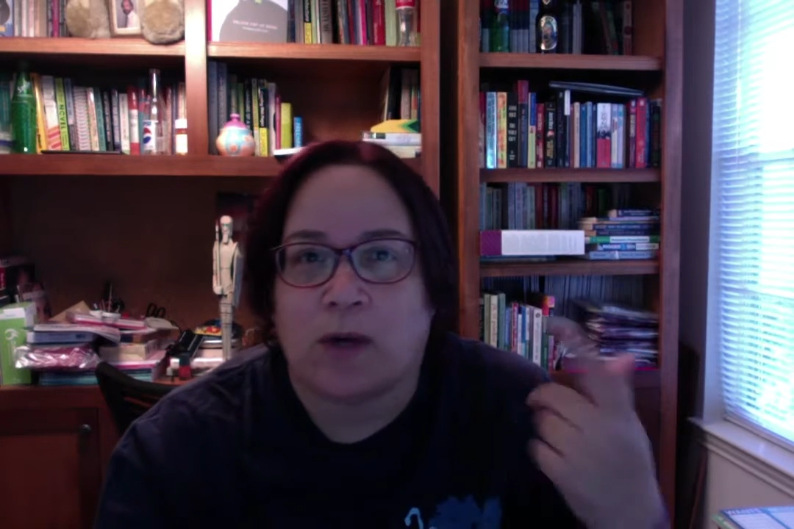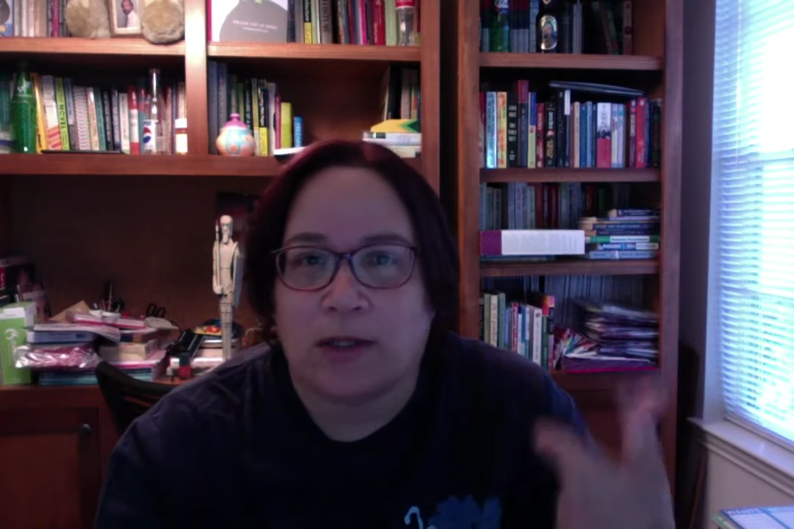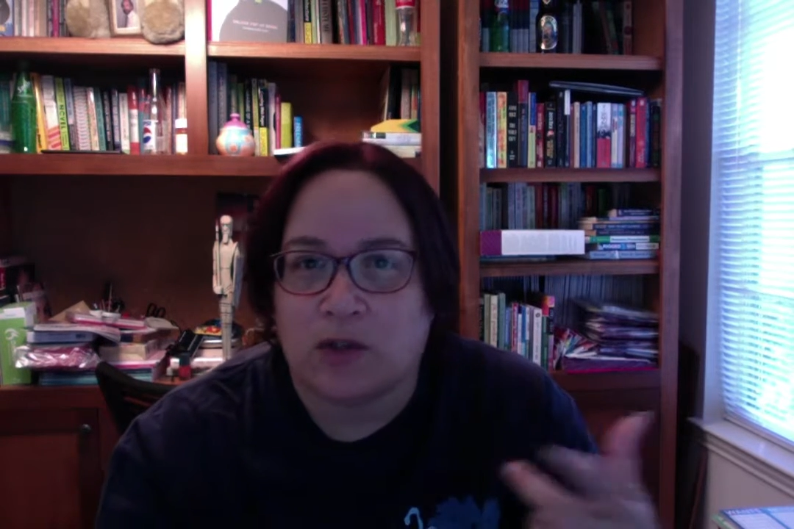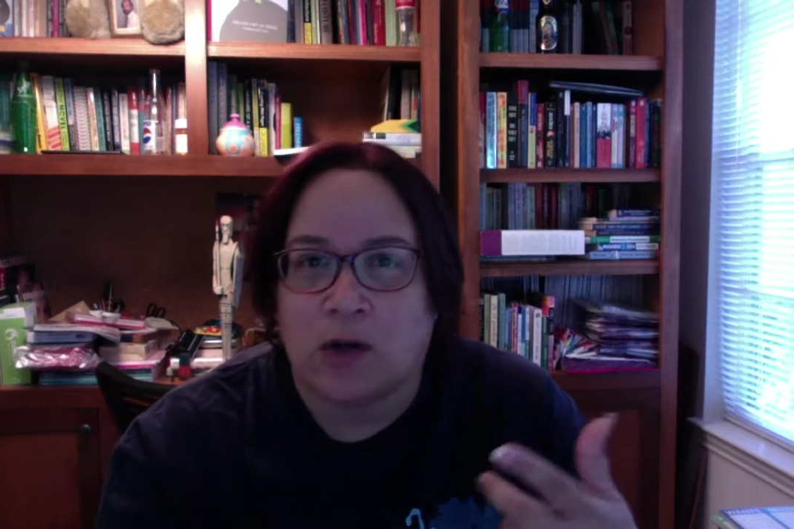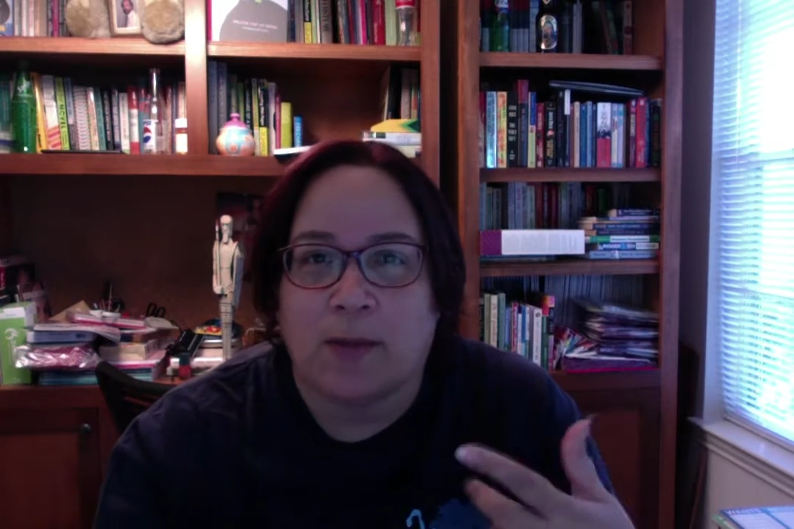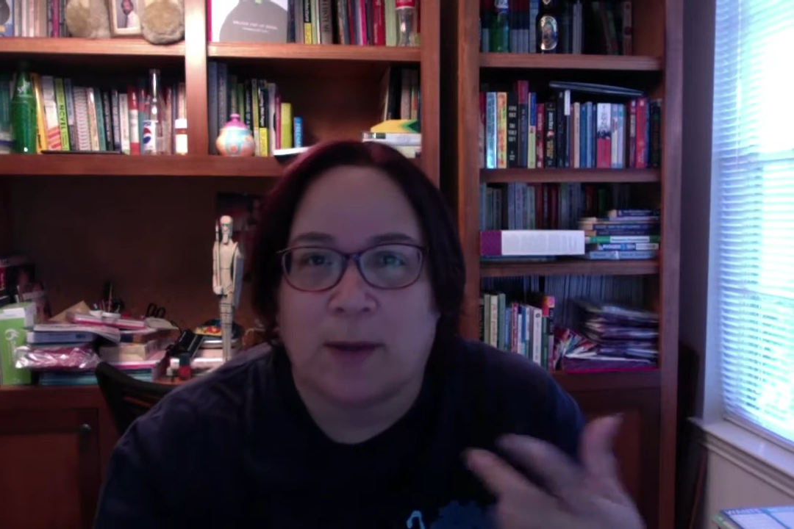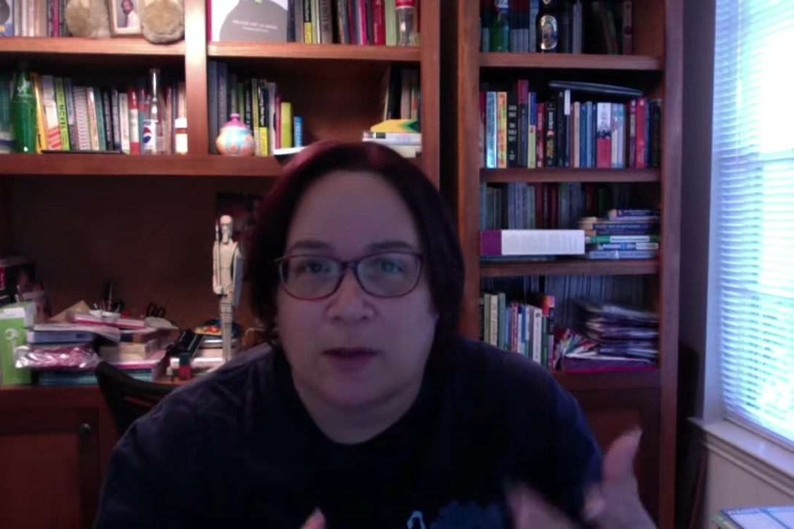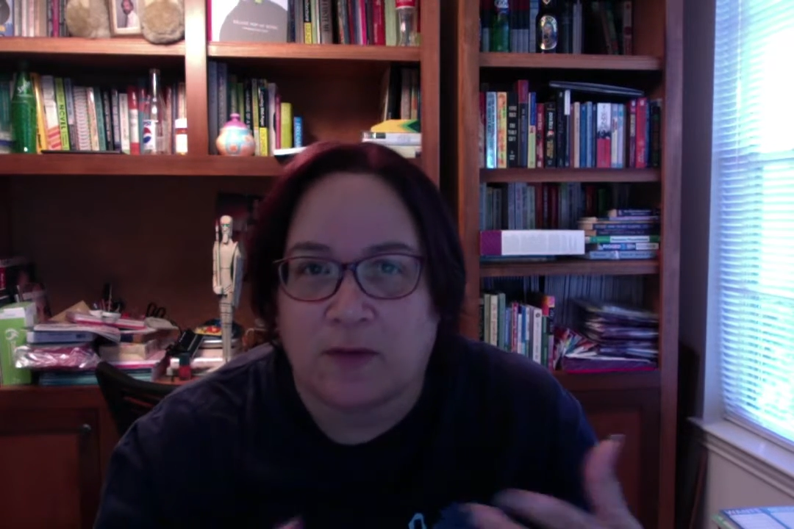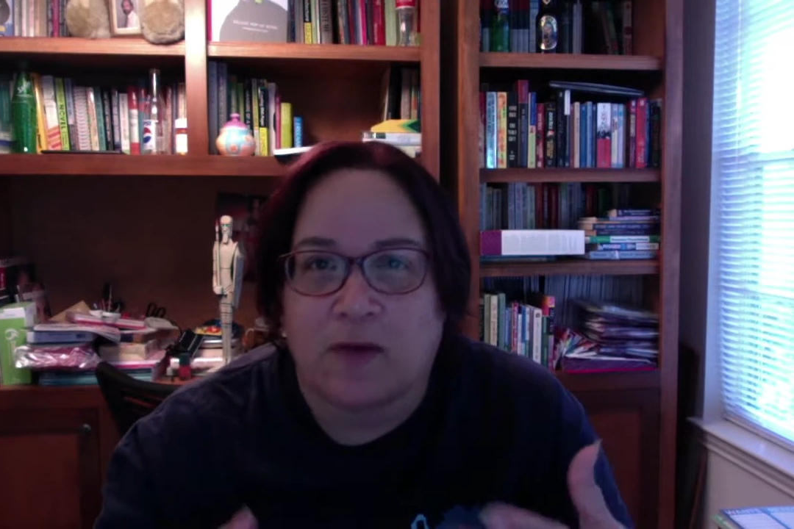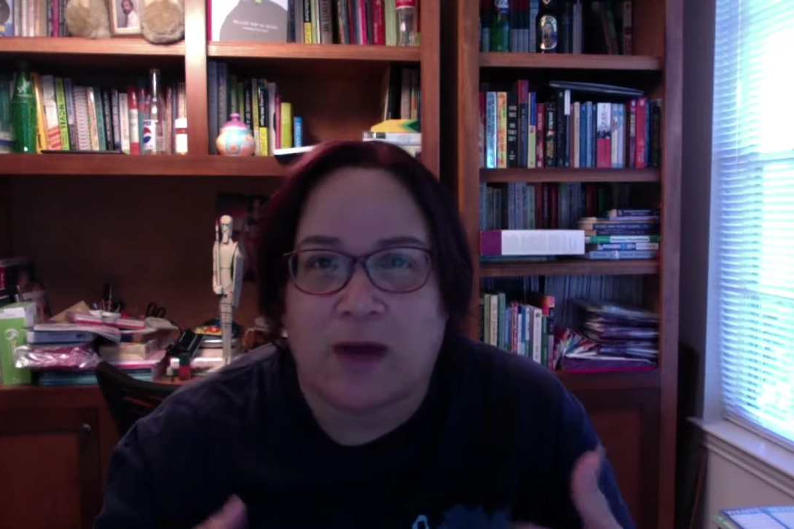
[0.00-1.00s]
where I talk
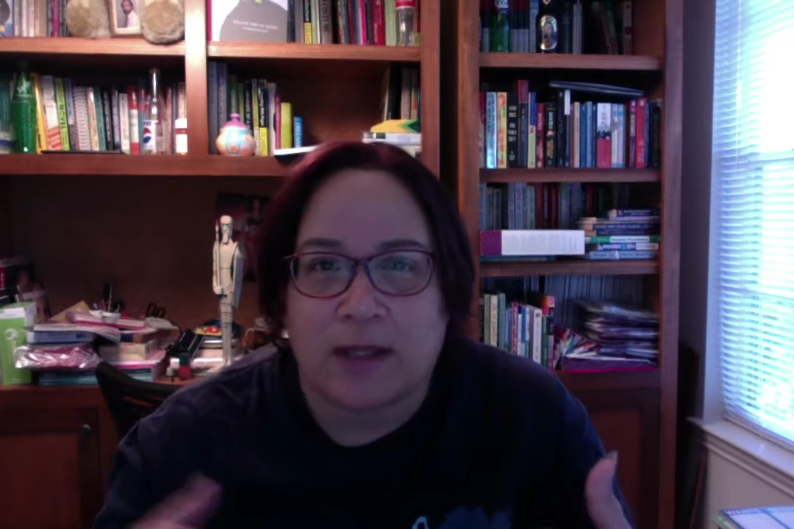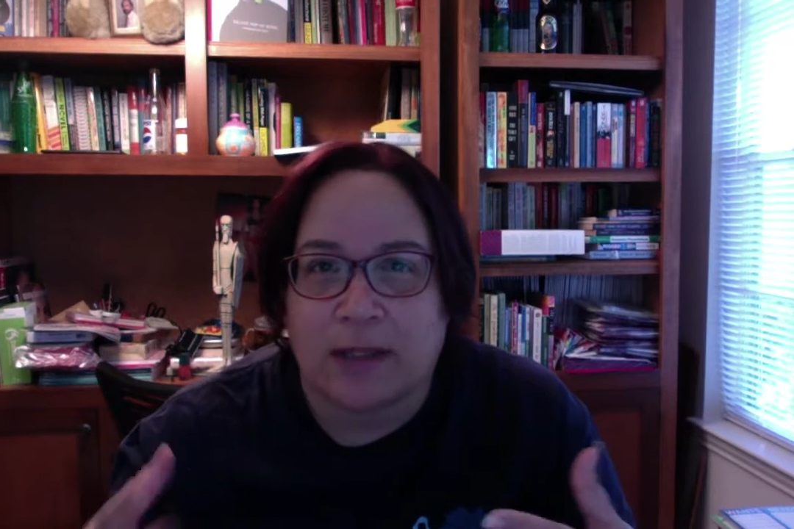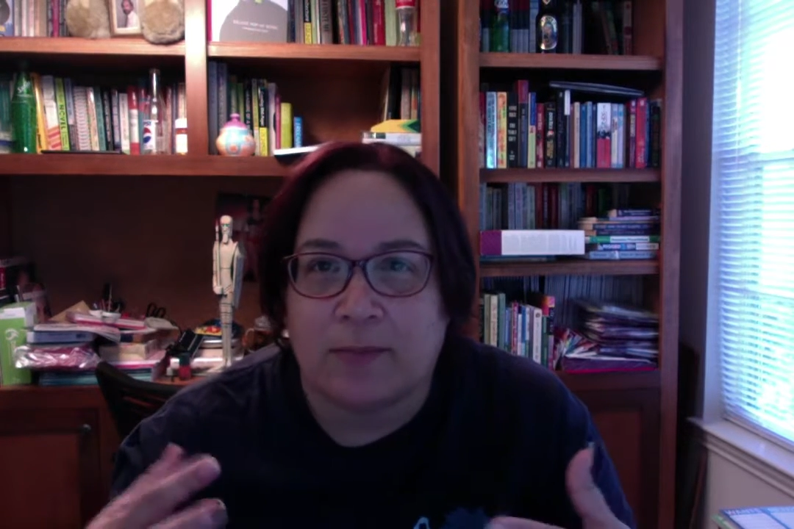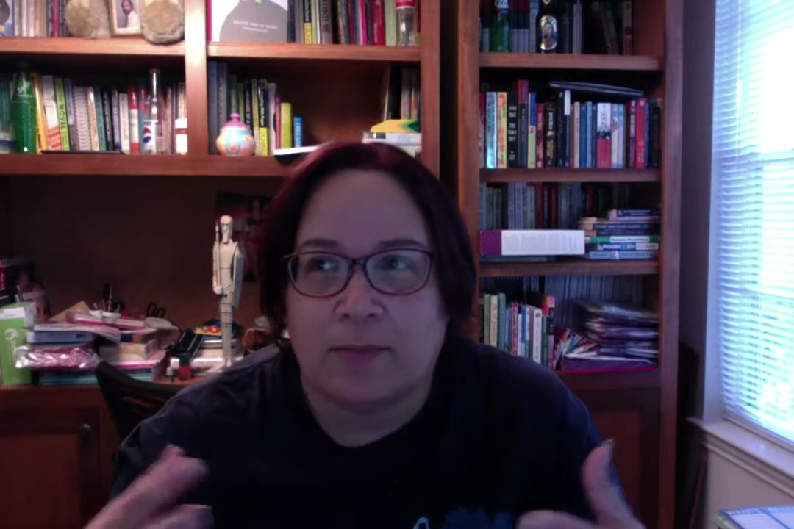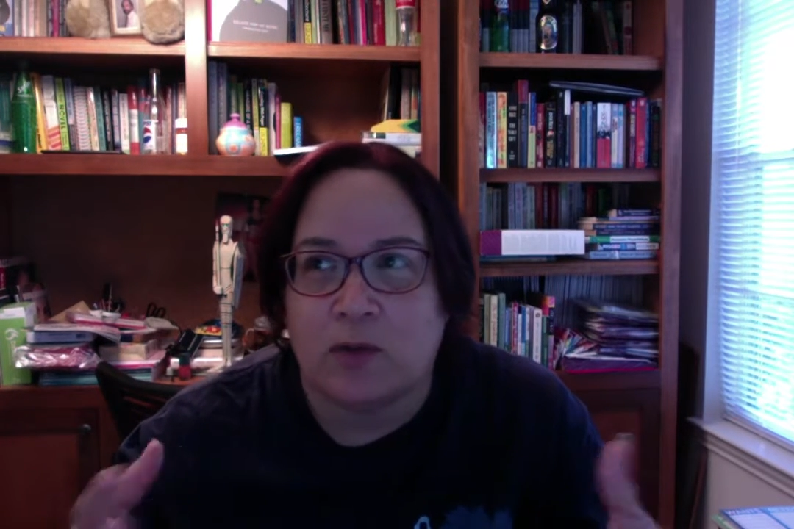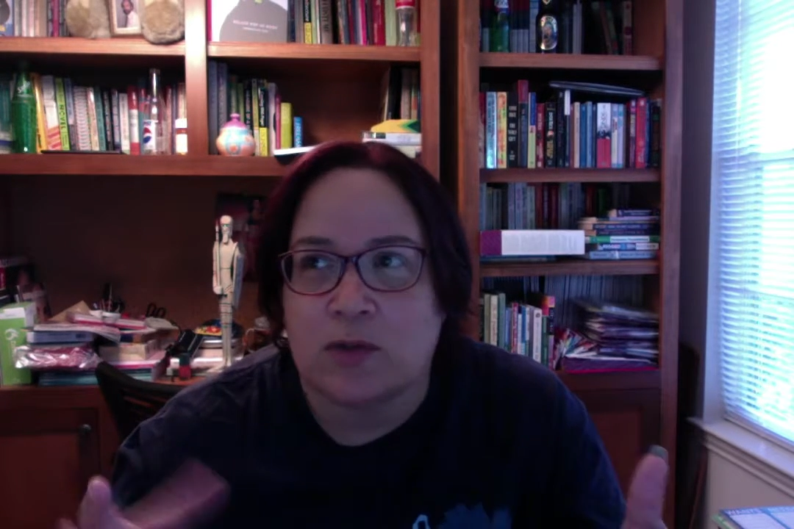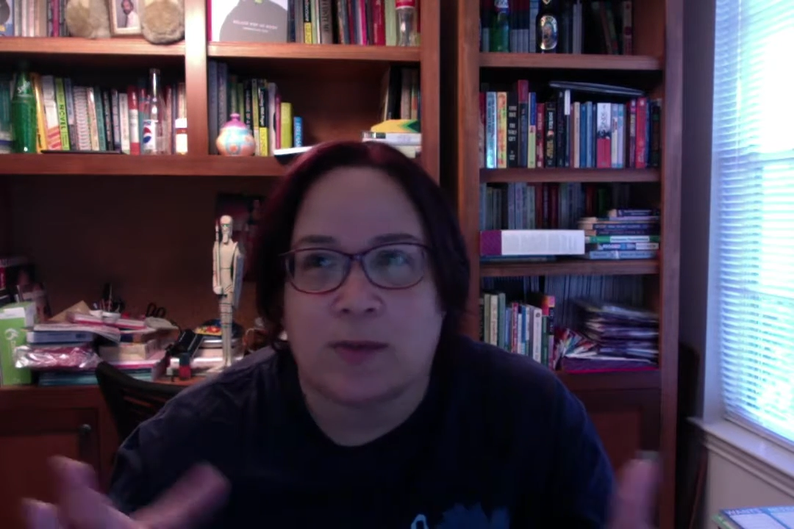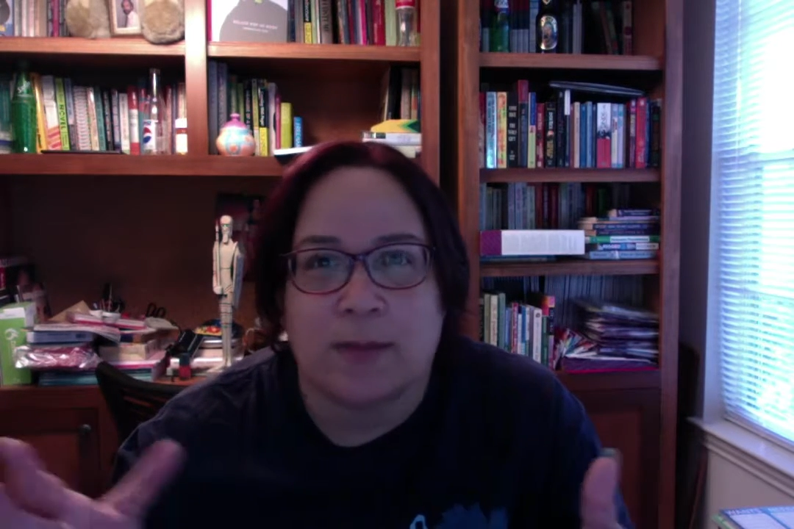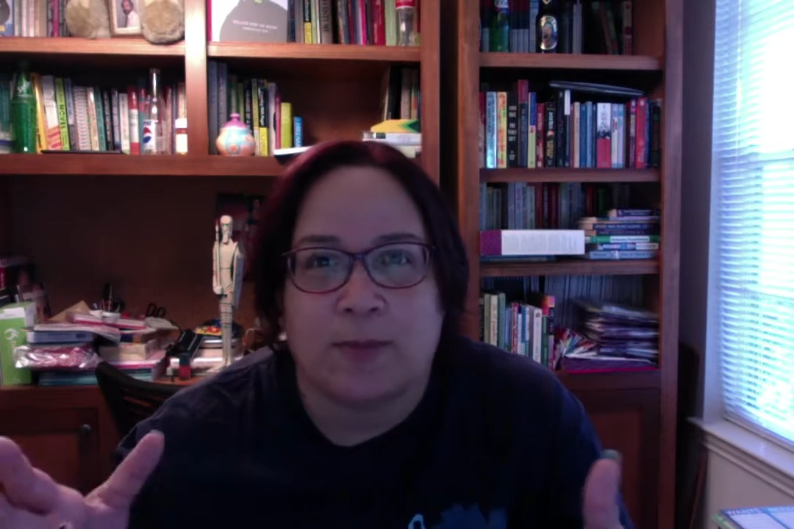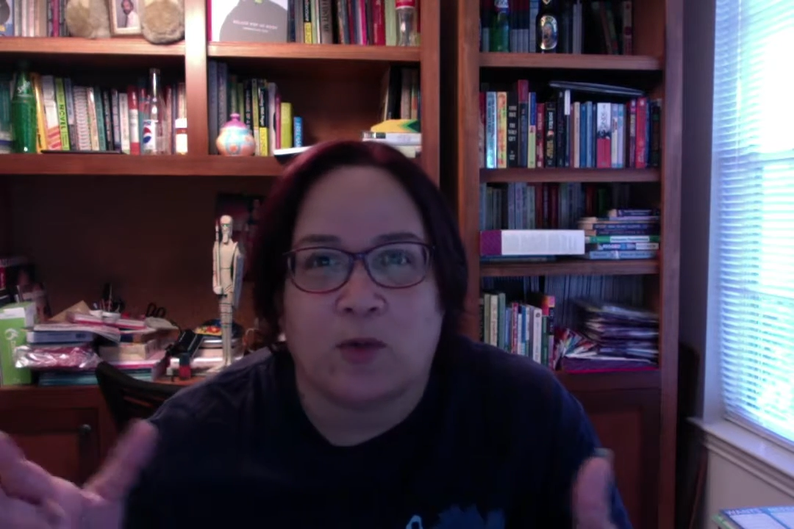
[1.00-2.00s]
about the fact that most
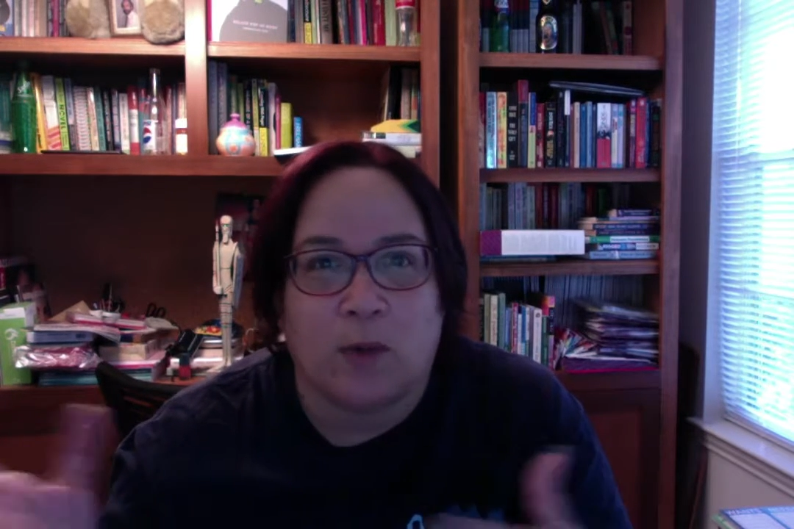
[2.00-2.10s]
people